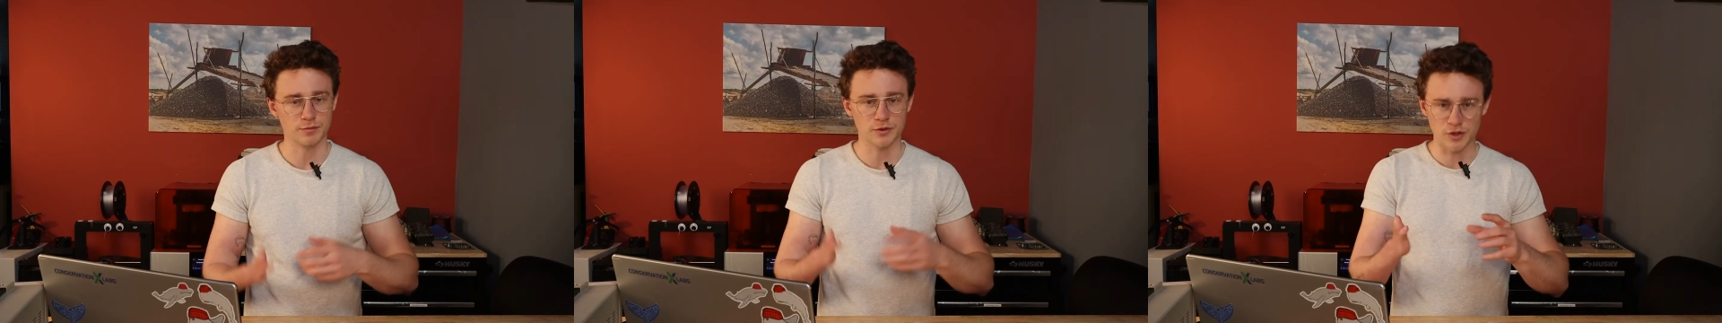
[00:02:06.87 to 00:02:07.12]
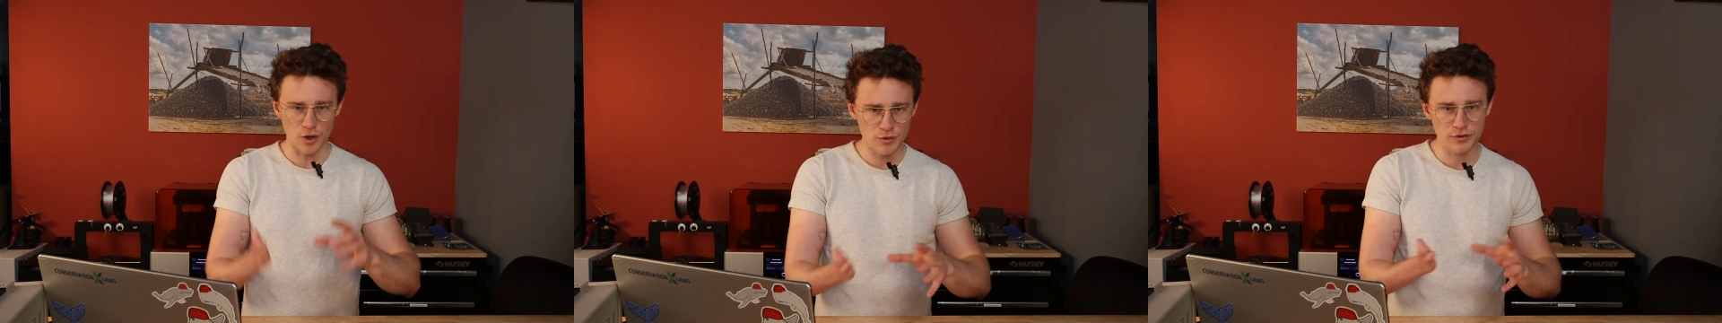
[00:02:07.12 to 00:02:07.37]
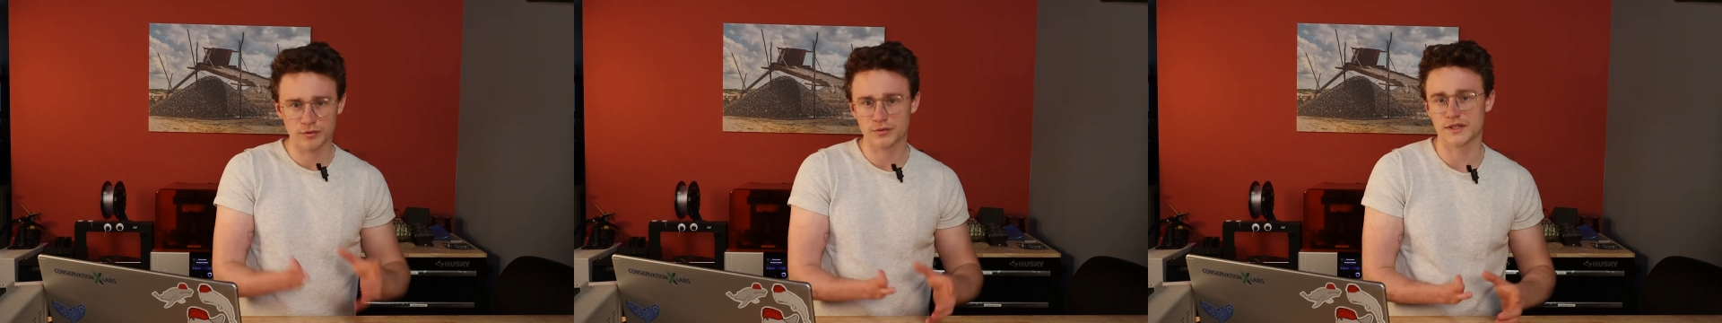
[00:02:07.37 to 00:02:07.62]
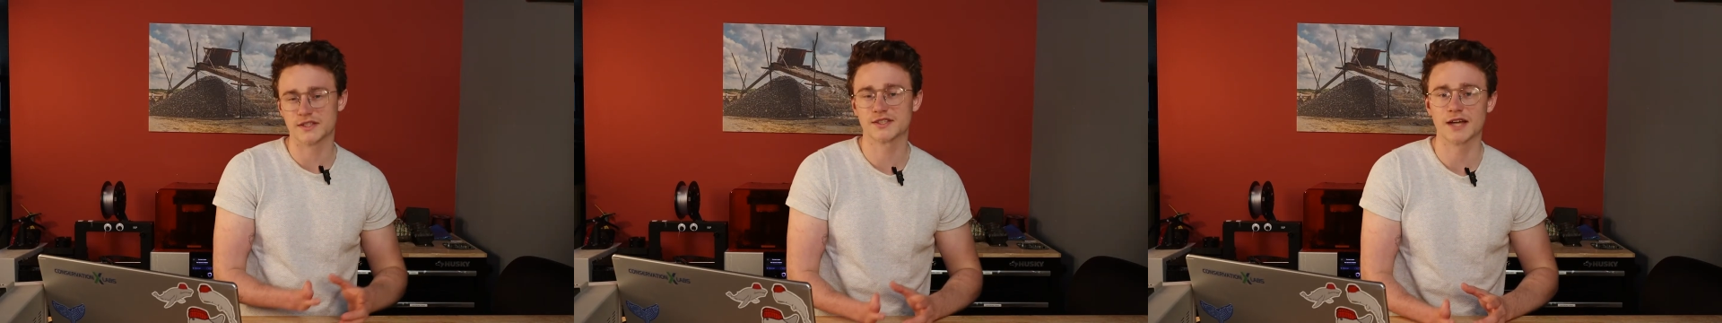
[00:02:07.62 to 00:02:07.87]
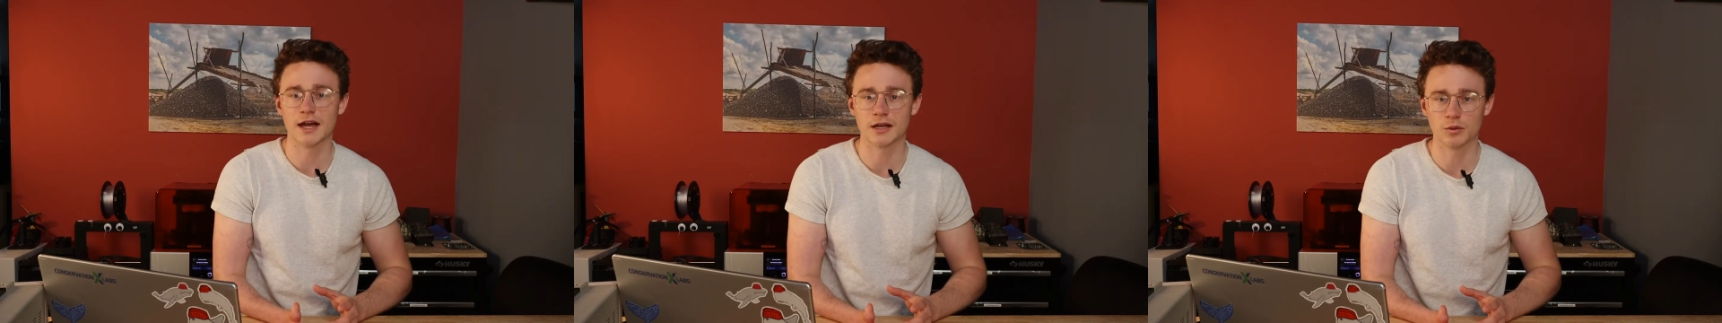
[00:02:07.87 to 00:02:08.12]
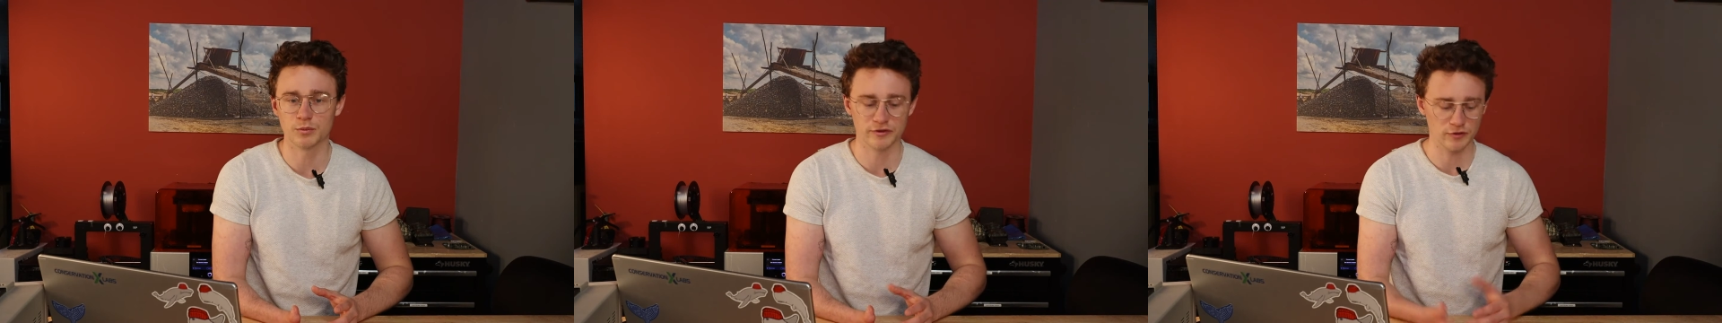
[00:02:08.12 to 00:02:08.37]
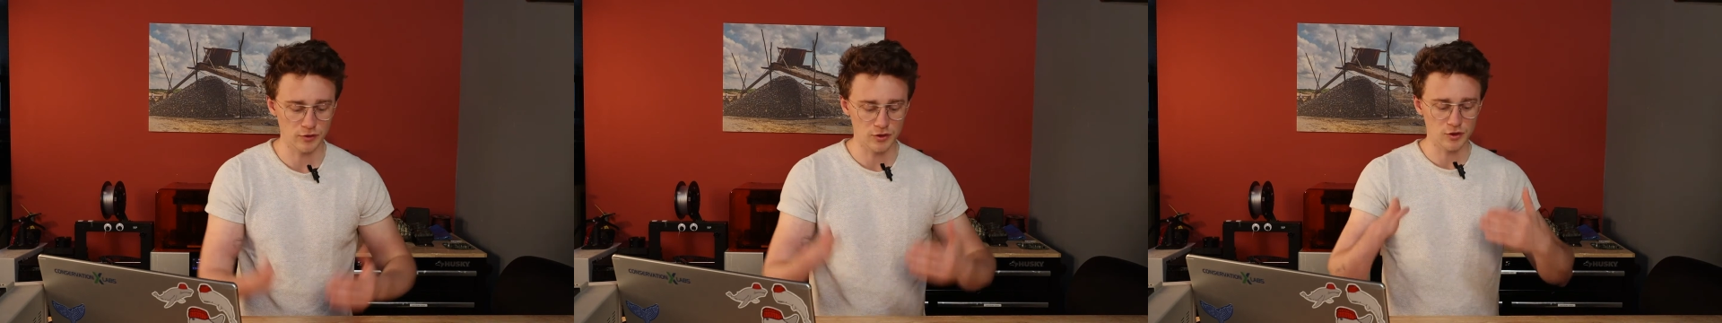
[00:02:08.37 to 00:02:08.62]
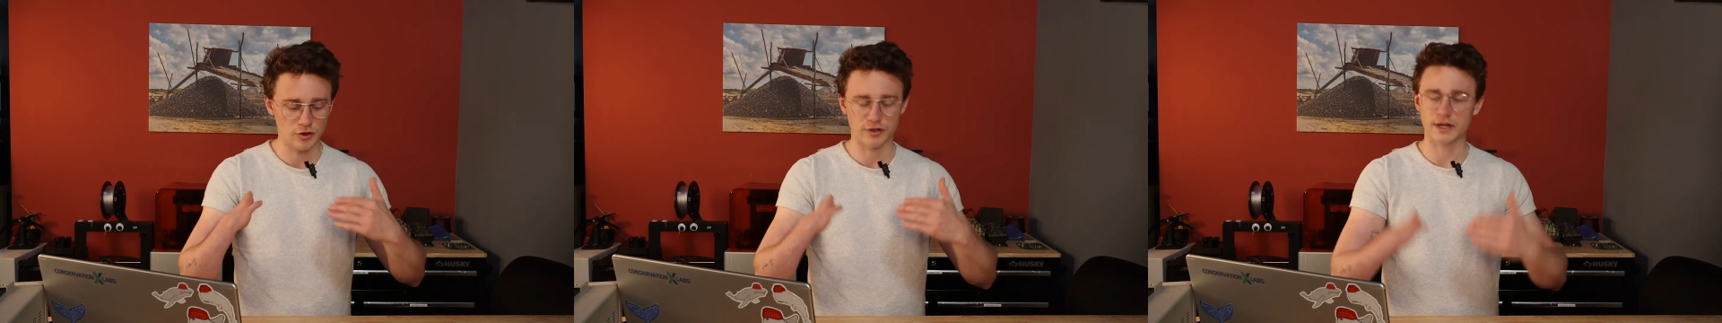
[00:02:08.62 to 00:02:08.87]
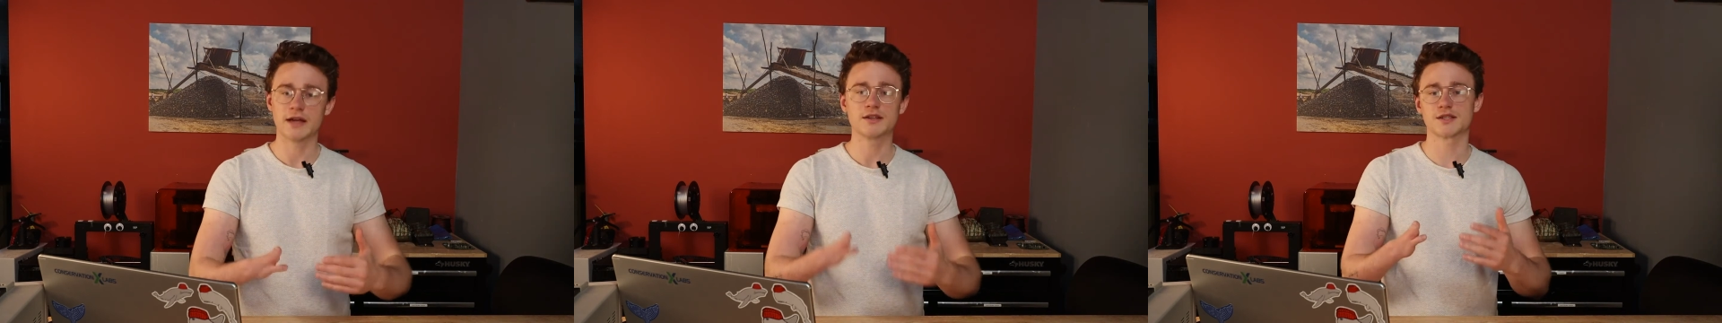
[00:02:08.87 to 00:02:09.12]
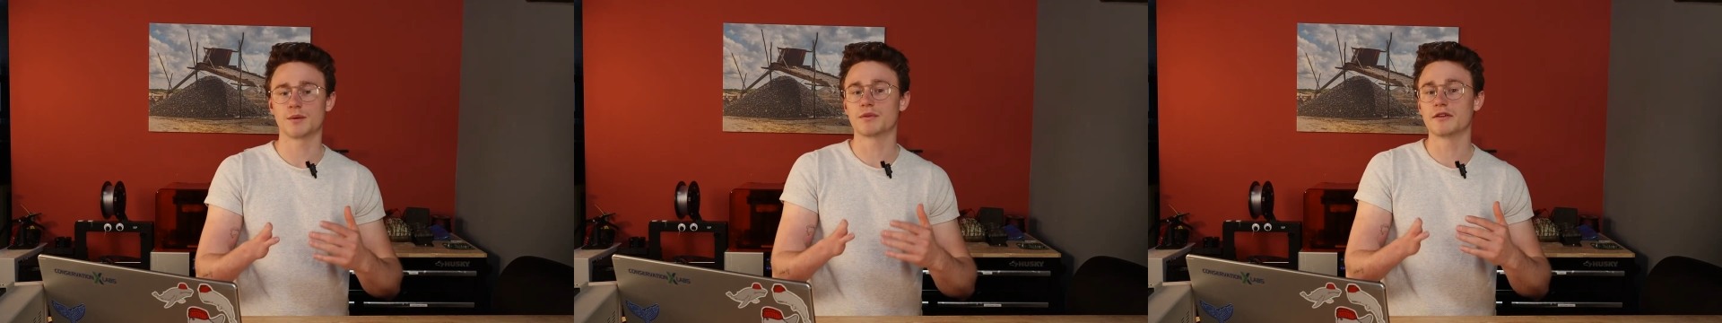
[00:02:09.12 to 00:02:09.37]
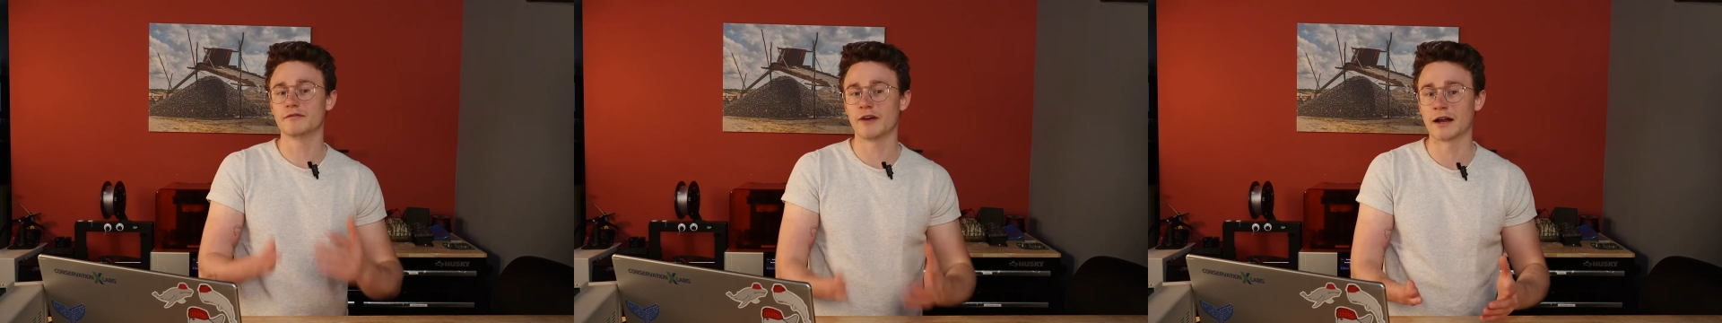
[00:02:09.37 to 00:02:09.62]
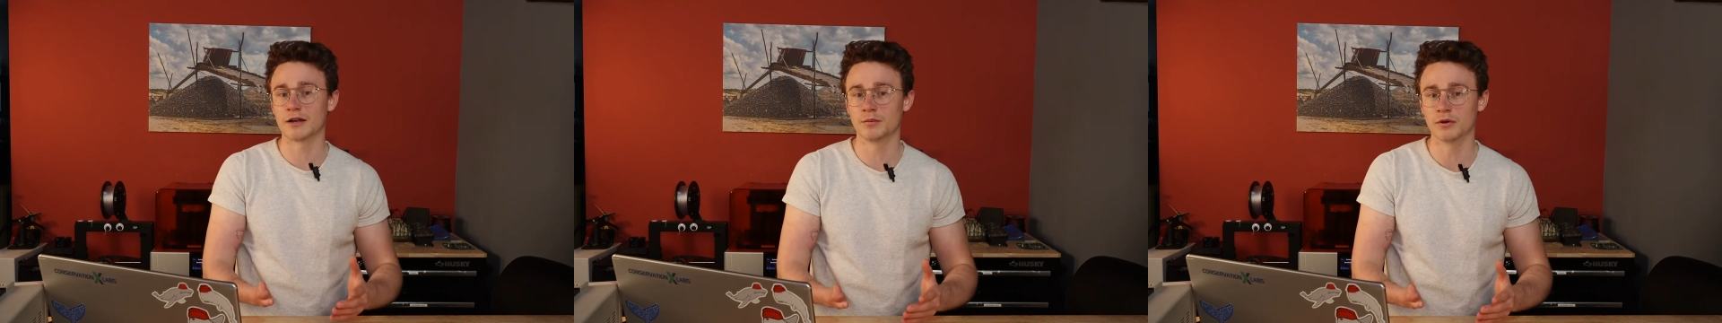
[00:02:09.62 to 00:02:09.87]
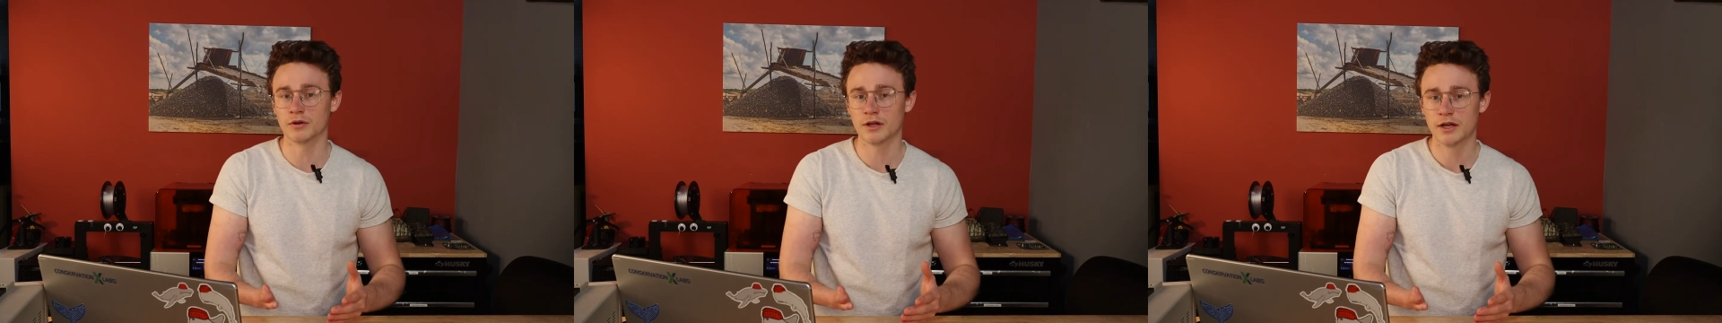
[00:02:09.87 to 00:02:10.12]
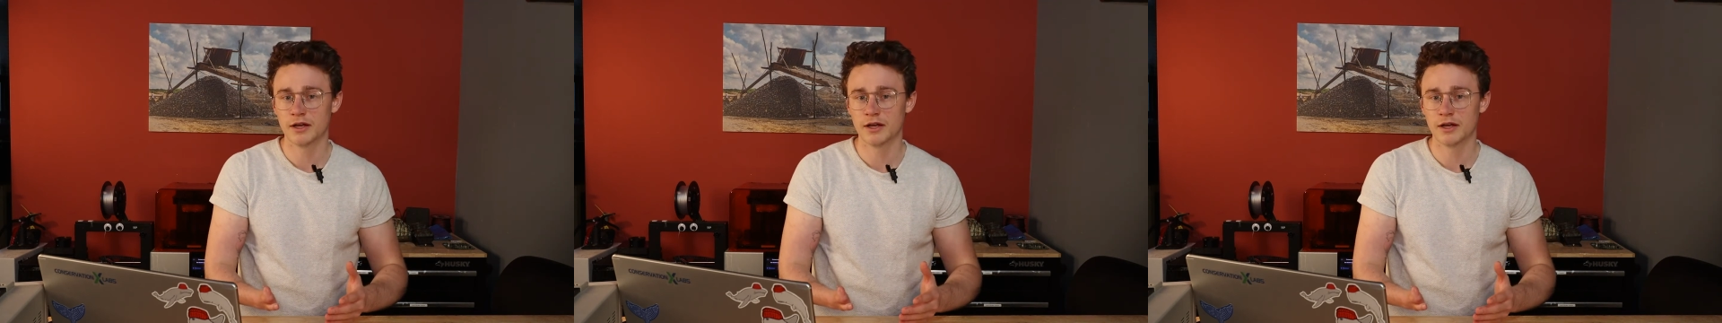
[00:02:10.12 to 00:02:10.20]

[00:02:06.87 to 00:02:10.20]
go through this cycle before you create something valuable